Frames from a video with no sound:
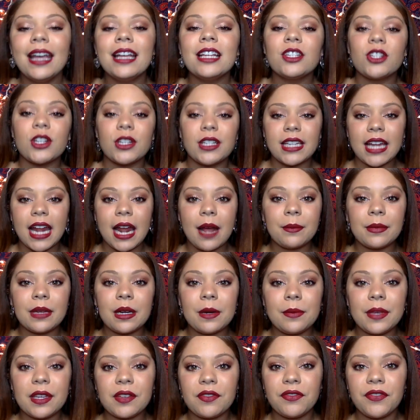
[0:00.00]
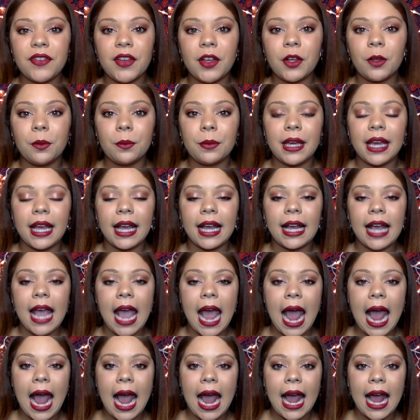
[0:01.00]
So today I'm going to be filming
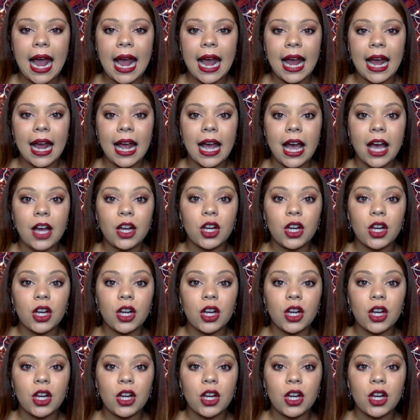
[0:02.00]
a